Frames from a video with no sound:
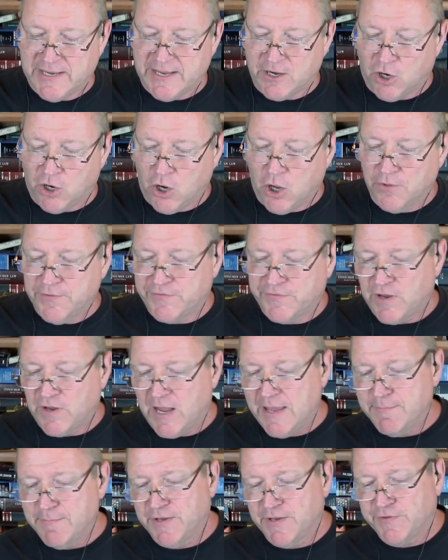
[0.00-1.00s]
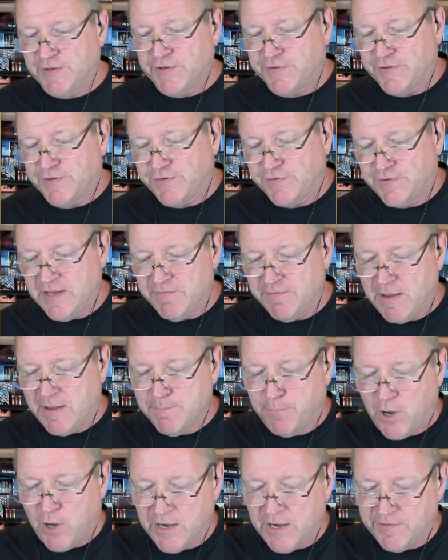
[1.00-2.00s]
get all the time is, they say, Steve, I
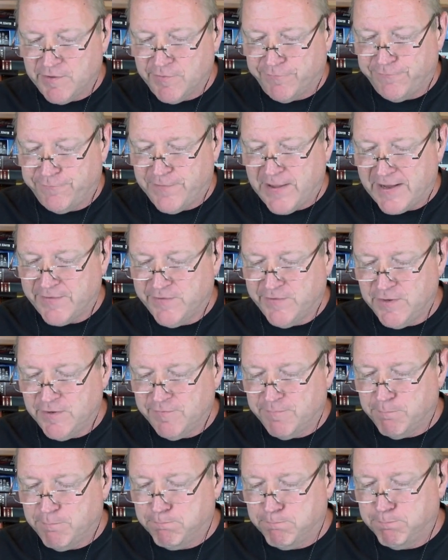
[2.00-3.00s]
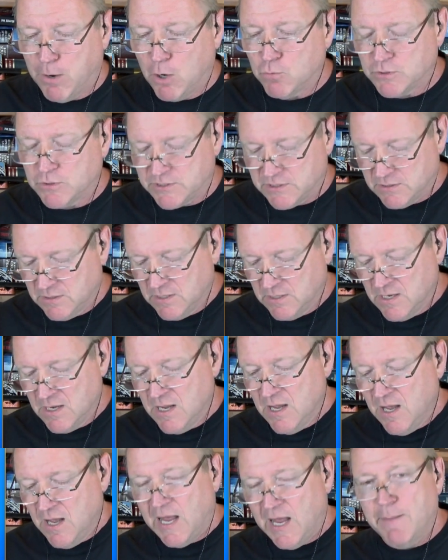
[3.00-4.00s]
bought a defective boat.
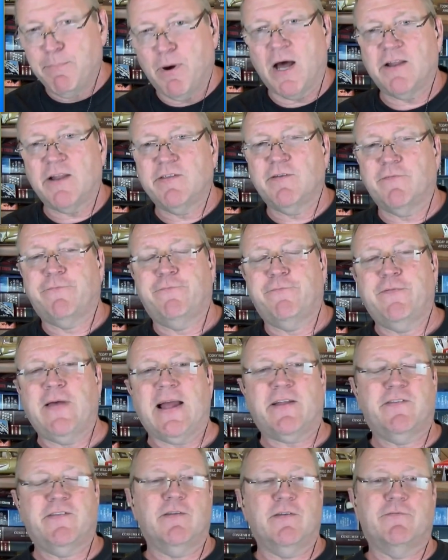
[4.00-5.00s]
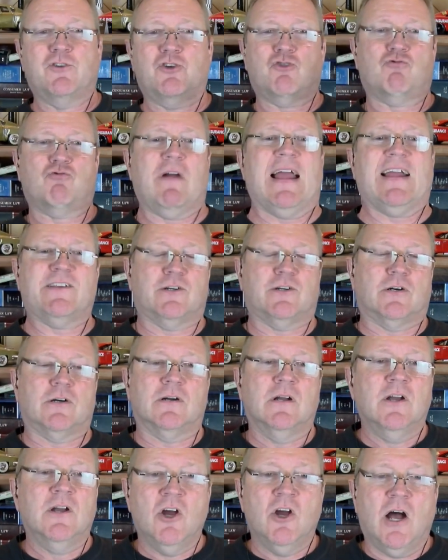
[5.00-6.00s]
I bought a defective
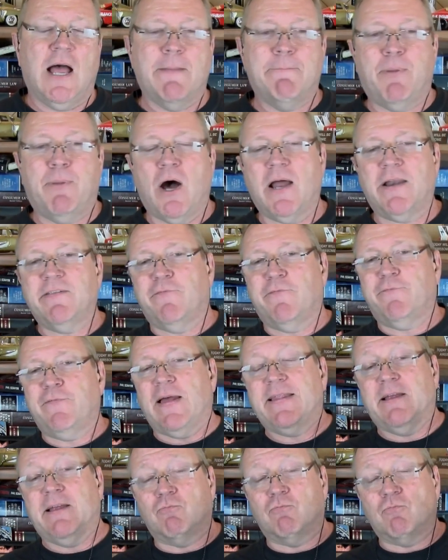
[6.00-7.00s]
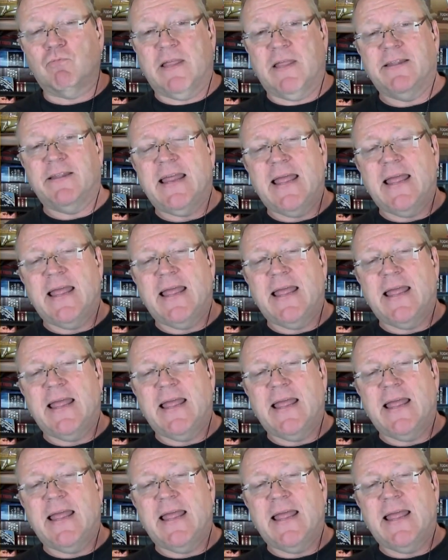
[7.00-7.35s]
tractor. I bought and they